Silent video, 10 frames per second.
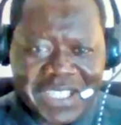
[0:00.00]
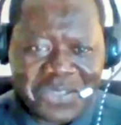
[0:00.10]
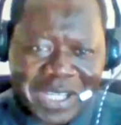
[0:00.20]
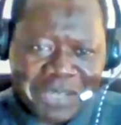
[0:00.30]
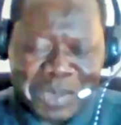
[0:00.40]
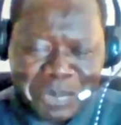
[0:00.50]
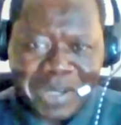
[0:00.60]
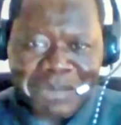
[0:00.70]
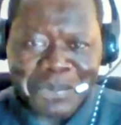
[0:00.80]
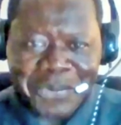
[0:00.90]
while people are
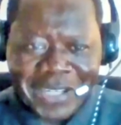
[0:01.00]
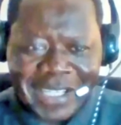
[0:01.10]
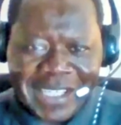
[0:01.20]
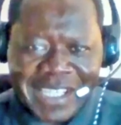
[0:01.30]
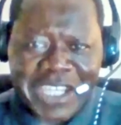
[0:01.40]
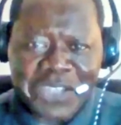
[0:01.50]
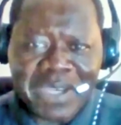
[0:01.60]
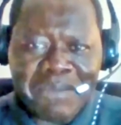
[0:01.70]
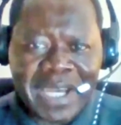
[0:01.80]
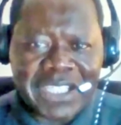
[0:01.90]
praying. Can you
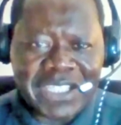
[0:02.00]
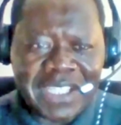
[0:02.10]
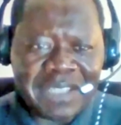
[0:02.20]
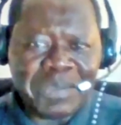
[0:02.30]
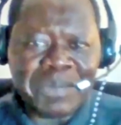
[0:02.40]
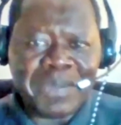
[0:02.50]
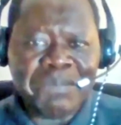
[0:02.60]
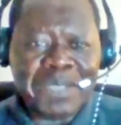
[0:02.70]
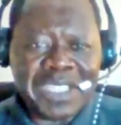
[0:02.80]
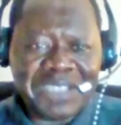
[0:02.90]
imagine? People are
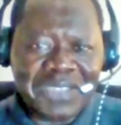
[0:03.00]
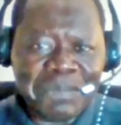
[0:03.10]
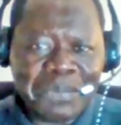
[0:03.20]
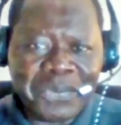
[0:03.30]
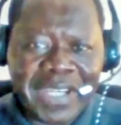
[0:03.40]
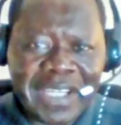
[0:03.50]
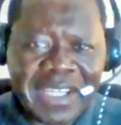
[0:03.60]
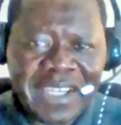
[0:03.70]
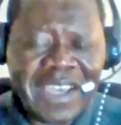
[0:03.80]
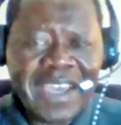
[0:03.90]
peacefully praying,
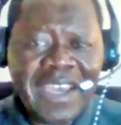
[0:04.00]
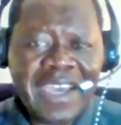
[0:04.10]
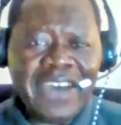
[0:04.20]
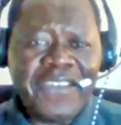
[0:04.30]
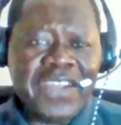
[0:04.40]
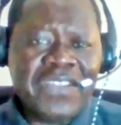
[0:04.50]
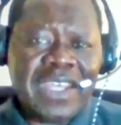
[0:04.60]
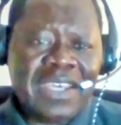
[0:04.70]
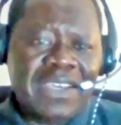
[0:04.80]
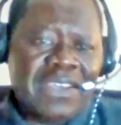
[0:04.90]
and then
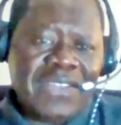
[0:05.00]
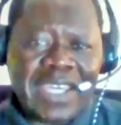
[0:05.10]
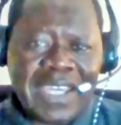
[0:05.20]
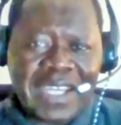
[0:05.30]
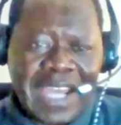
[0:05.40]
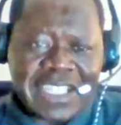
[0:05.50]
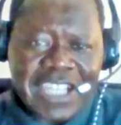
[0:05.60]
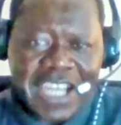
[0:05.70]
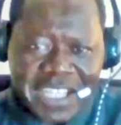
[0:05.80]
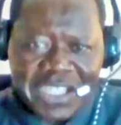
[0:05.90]
they get
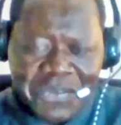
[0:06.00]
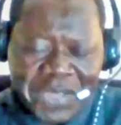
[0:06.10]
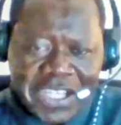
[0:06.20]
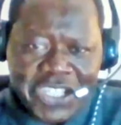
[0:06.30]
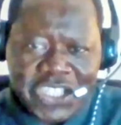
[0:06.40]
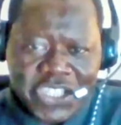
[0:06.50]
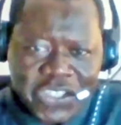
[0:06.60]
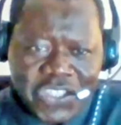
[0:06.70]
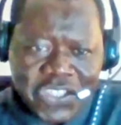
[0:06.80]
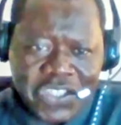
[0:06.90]
attacked within the
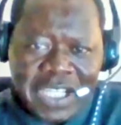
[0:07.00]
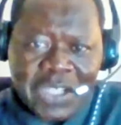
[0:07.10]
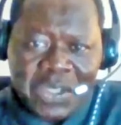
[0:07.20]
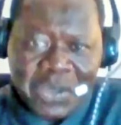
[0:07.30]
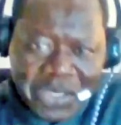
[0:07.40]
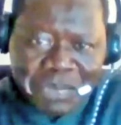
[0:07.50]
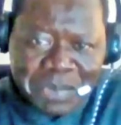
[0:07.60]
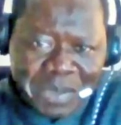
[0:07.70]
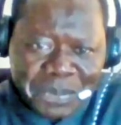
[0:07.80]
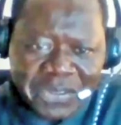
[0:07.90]
church. They loot
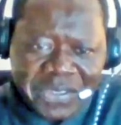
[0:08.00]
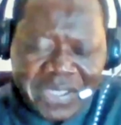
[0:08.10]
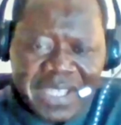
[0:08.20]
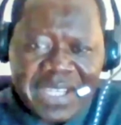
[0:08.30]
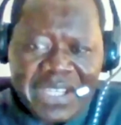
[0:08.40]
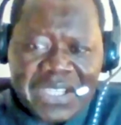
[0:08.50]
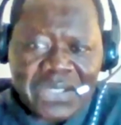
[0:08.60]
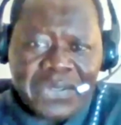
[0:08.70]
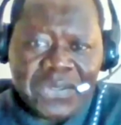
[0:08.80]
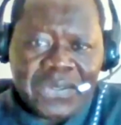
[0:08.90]
people.
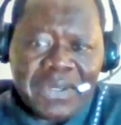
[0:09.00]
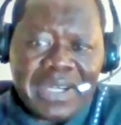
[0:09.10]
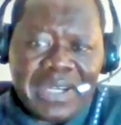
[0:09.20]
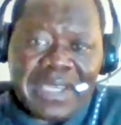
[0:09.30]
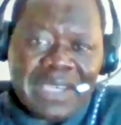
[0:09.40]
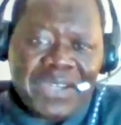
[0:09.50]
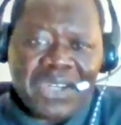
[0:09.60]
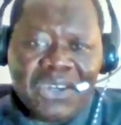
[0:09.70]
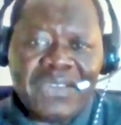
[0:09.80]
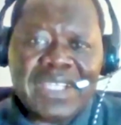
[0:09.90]
So given
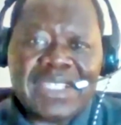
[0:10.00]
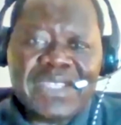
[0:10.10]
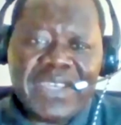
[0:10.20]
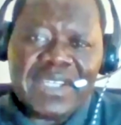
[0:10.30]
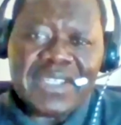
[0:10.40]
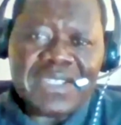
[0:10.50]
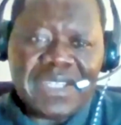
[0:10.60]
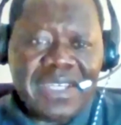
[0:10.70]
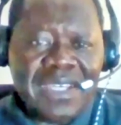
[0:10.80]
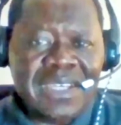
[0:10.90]
all these things,
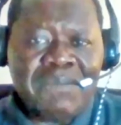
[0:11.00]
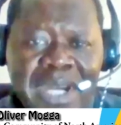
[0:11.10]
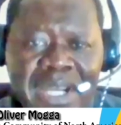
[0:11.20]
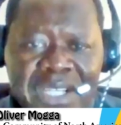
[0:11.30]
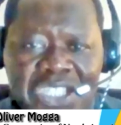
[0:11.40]
he must